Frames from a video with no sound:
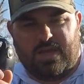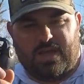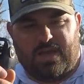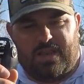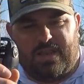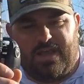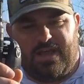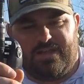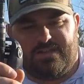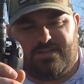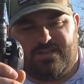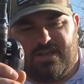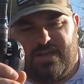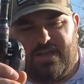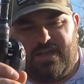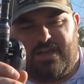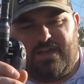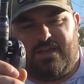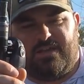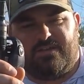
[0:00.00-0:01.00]
And that's
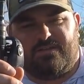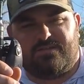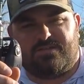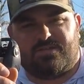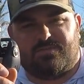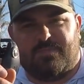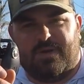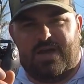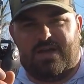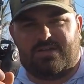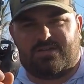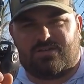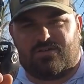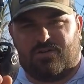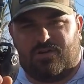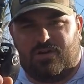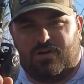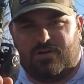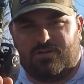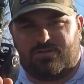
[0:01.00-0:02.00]
a smash
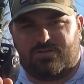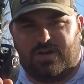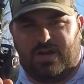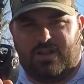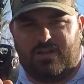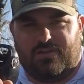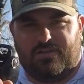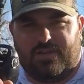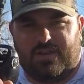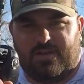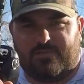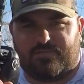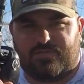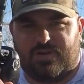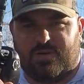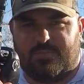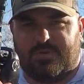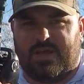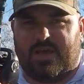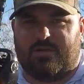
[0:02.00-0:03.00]
crawl trailer that I've
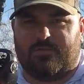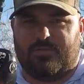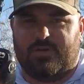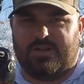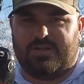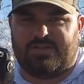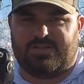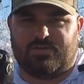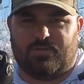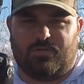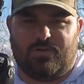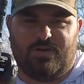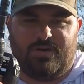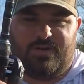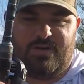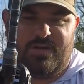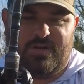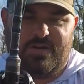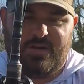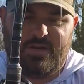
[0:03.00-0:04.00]
trimmed down really short.
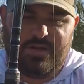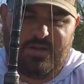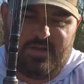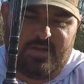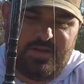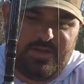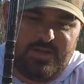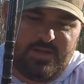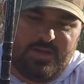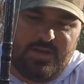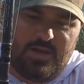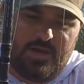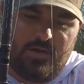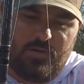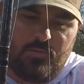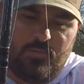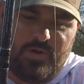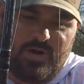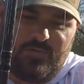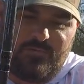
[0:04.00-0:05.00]
You
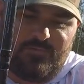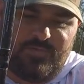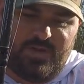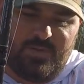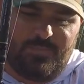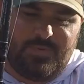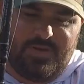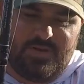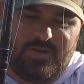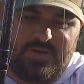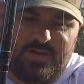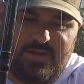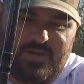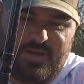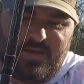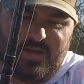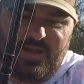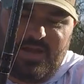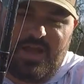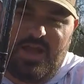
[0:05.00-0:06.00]
know, when I'm
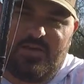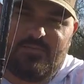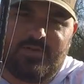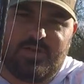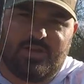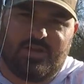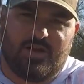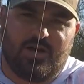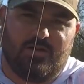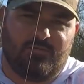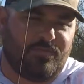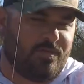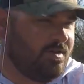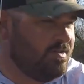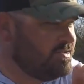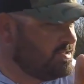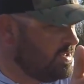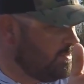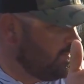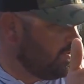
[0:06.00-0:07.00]
flipping heavy cover
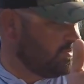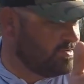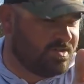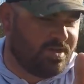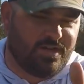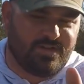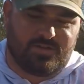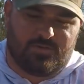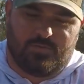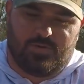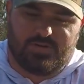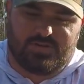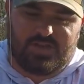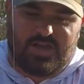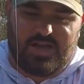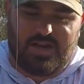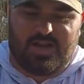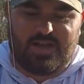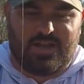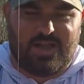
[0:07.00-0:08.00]
and some of those areas are real
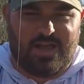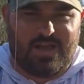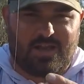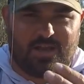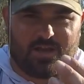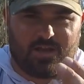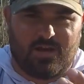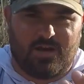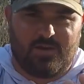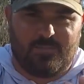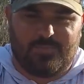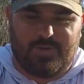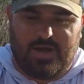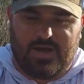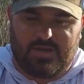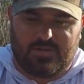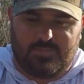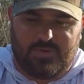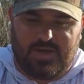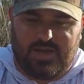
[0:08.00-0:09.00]
tight, I like a
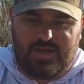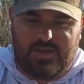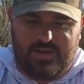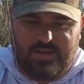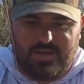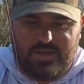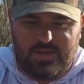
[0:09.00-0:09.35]
compact bait,